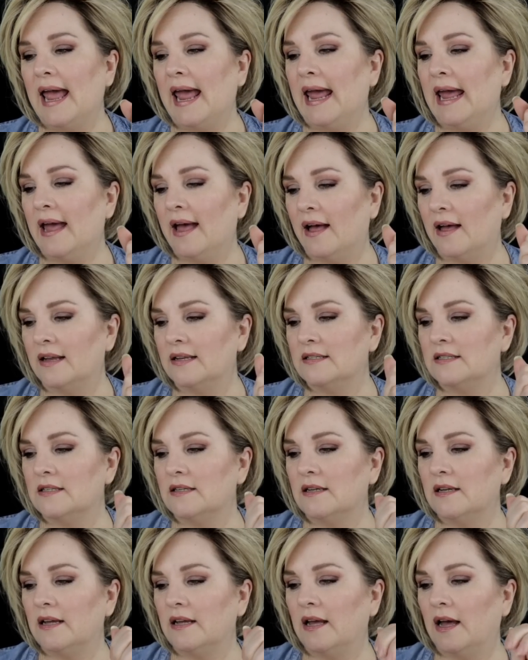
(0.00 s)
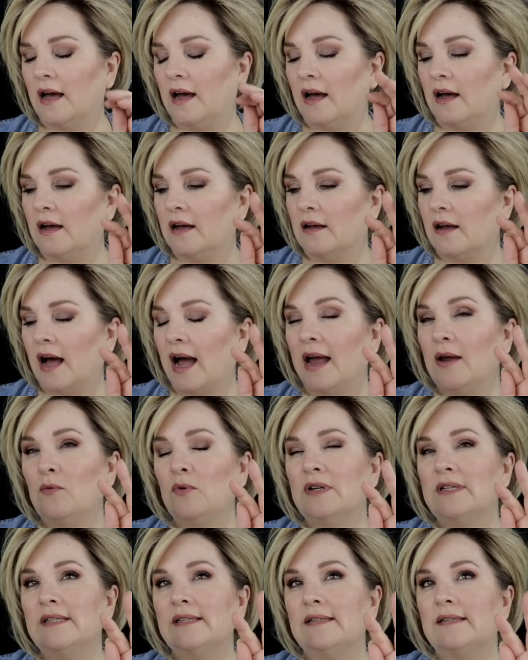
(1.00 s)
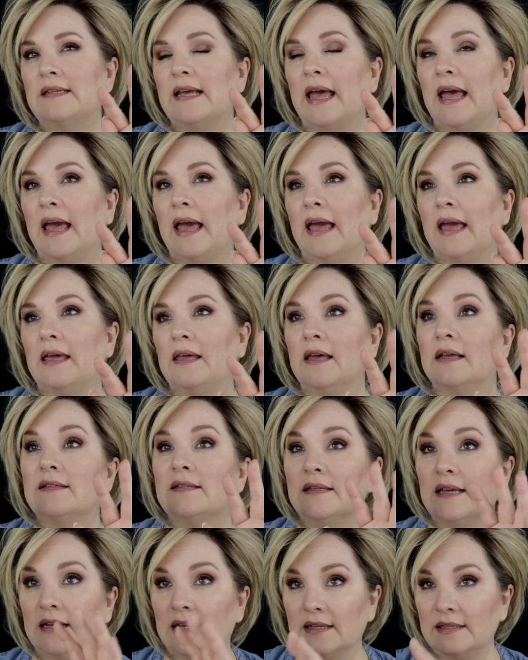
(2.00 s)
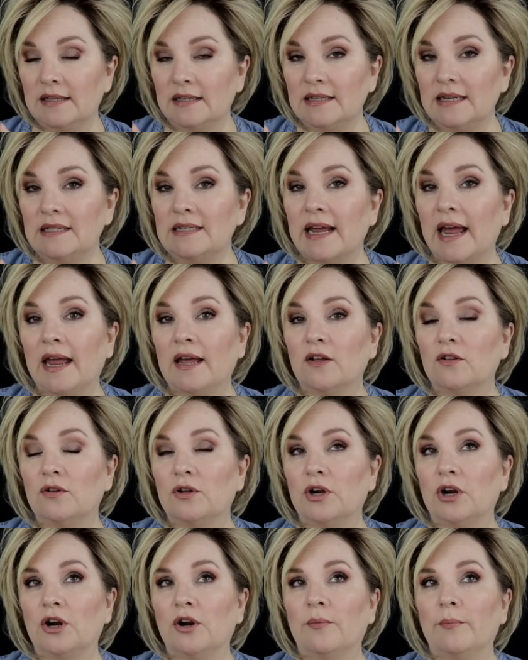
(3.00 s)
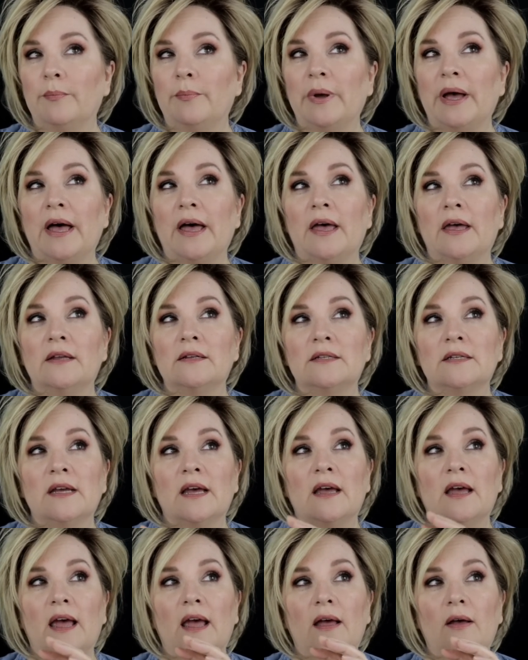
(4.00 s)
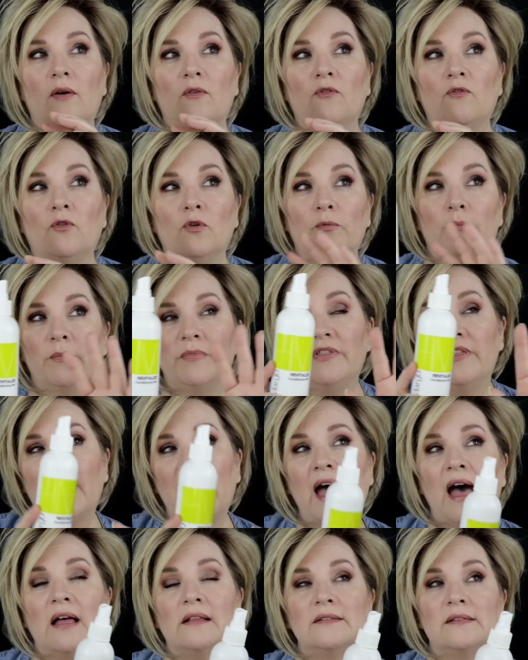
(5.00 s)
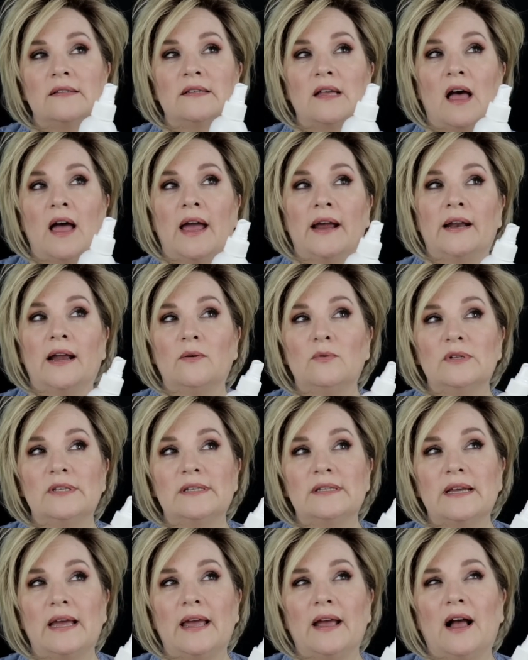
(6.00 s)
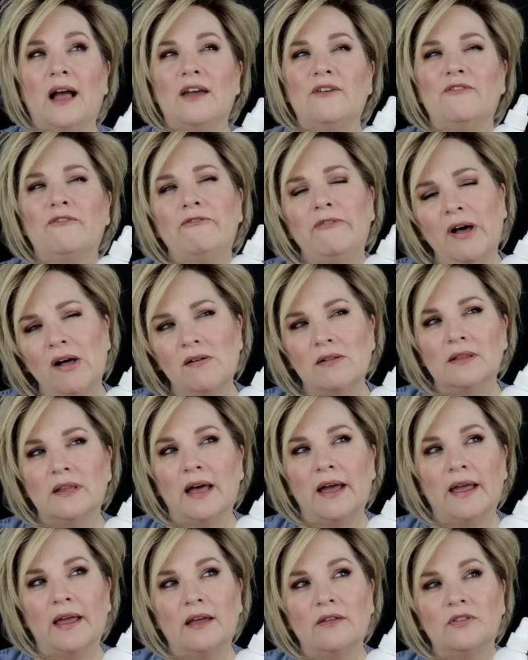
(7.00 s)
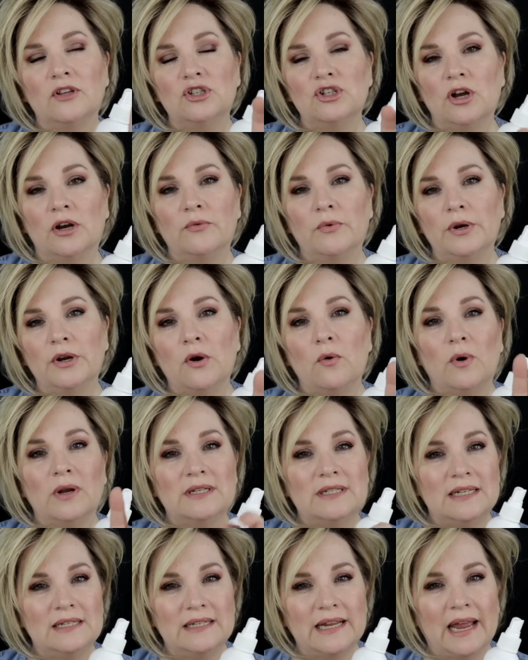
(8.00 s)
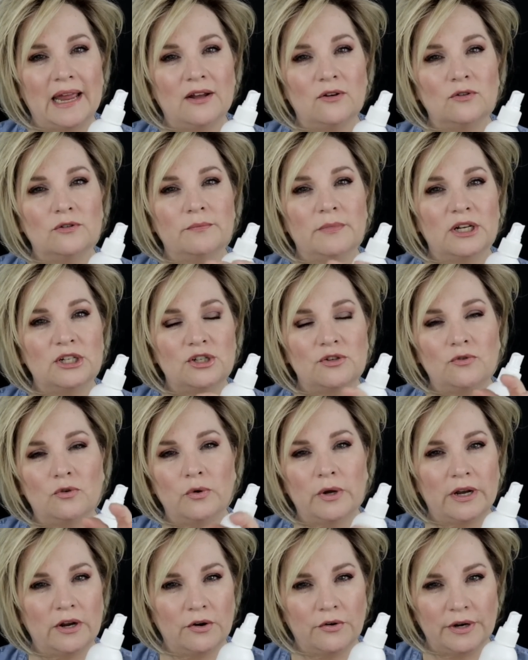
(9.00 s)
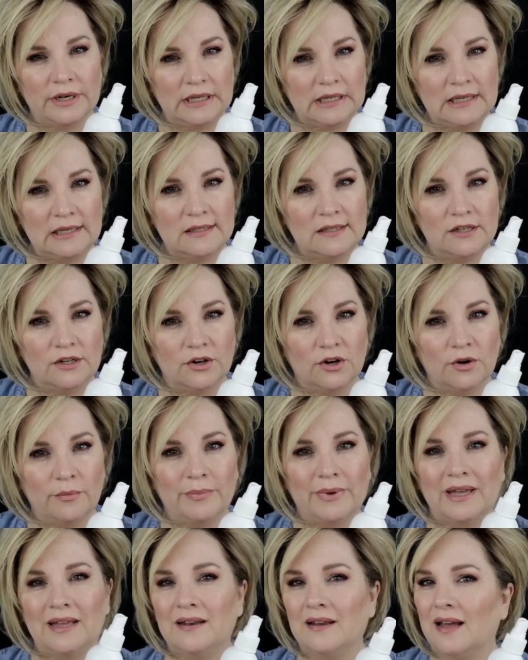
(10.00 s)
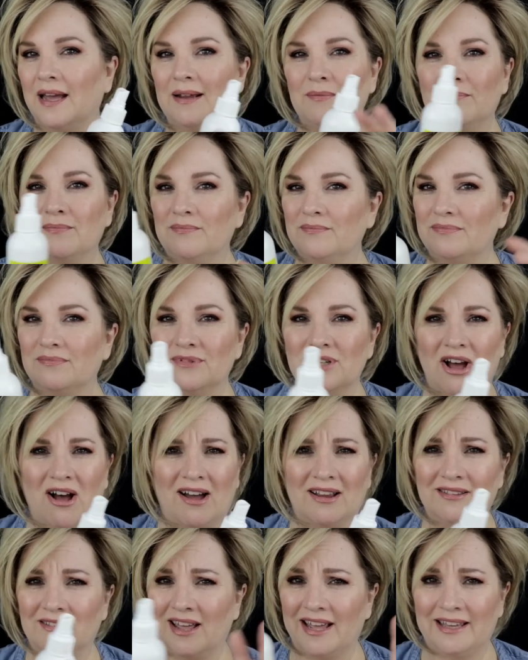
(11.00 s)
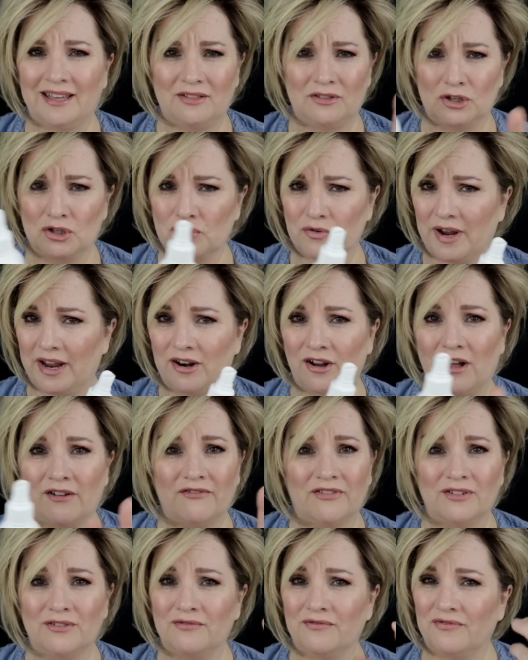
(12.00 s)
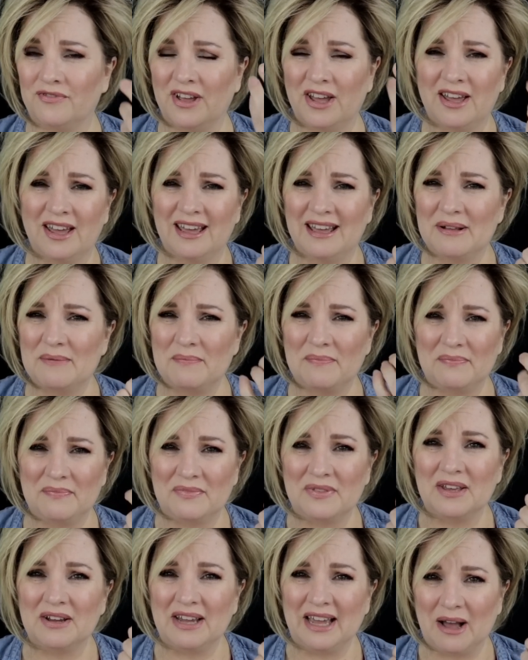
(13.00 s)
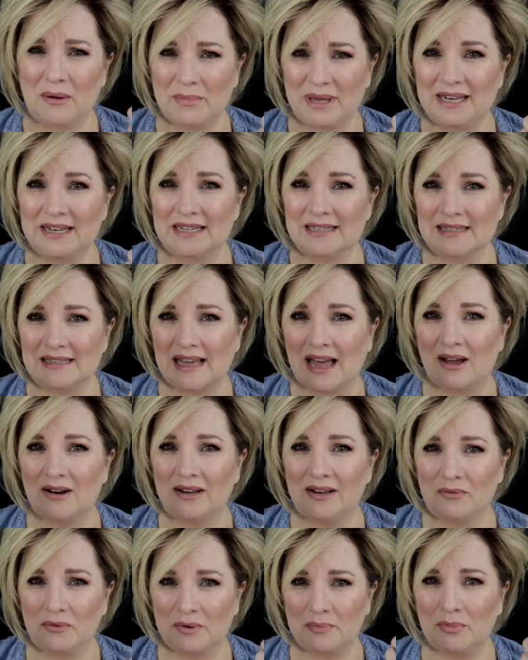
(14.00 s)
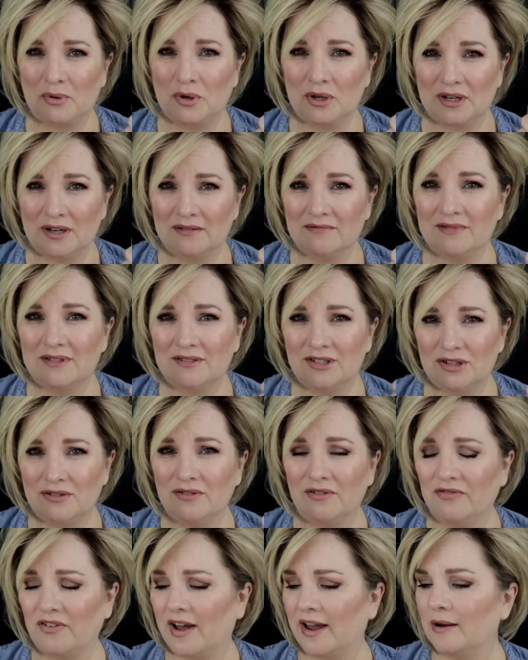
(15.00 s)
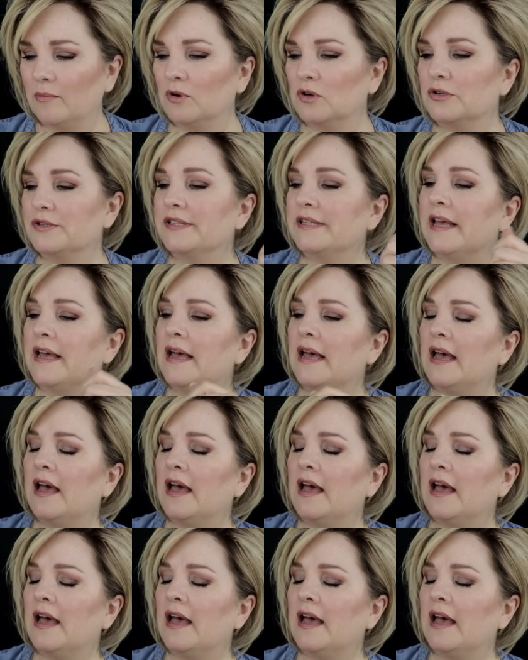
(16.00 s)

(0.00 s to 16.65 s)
And uh, I would say it's, it is a detangler, but from that side, I would say I felt like the Jon Renau one detangled much quicker and easier, but I'm not liking the trade off of the gumminess that it would put to the fibers.